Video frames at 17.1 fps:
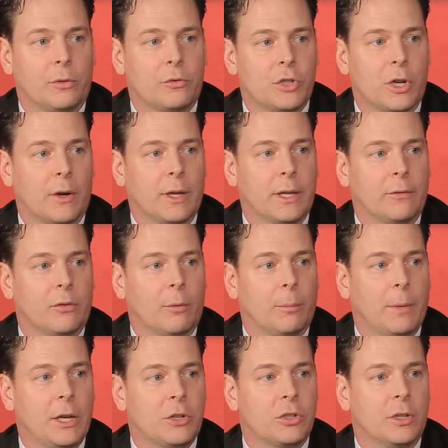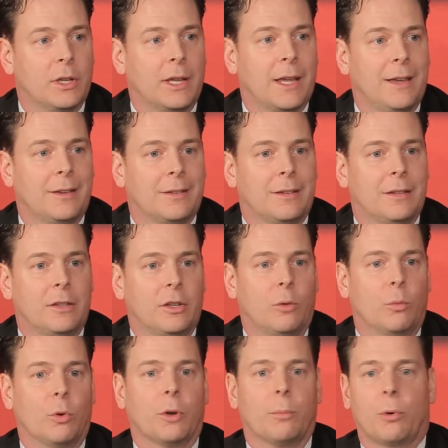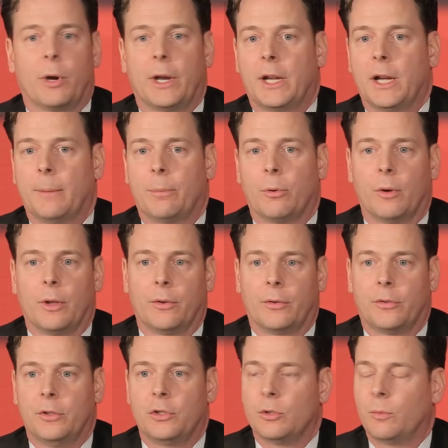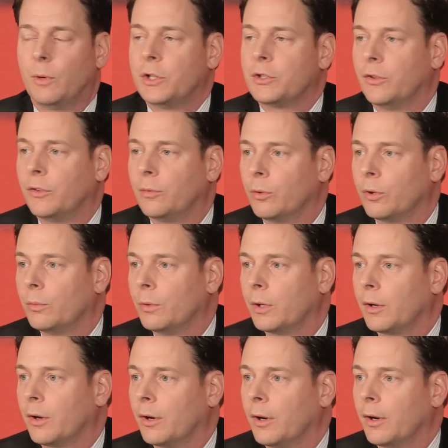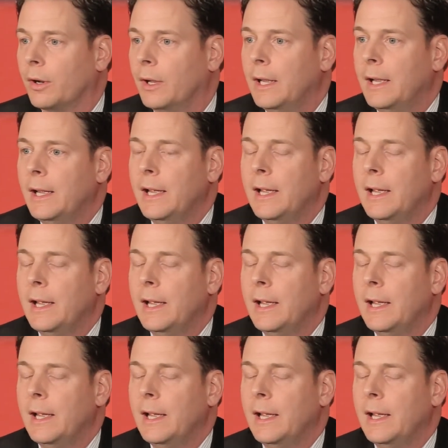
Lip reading: of sharing information in case the deal were to break up or other situations were to occur.